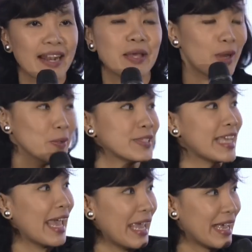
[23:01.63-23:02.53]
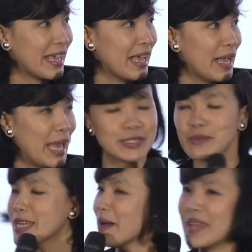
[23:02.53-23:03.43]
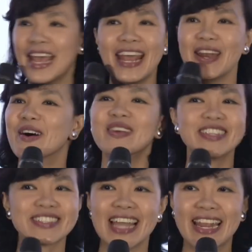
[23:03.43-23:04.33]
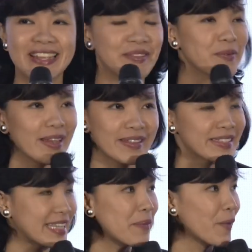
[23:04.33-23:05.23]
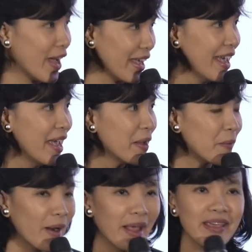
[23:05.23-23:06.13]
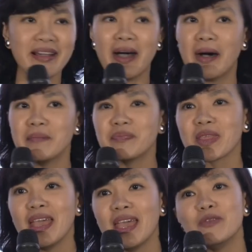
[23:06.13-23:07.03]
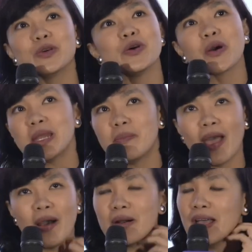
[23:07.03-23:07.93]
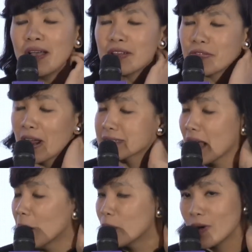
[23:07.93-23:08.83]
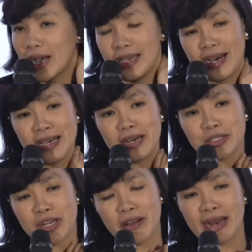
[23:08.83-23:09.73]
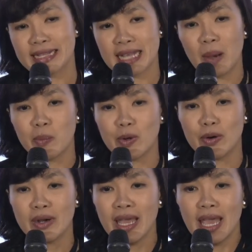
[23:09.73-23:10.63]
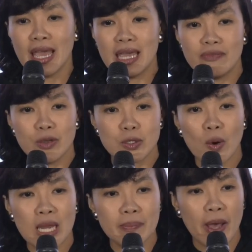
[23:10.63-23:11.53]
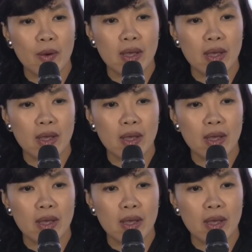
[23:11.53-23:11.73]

what you're saying. And sometimes they don't understand it the same way, right? If you're talking about, for example, I share an example. If you're talking about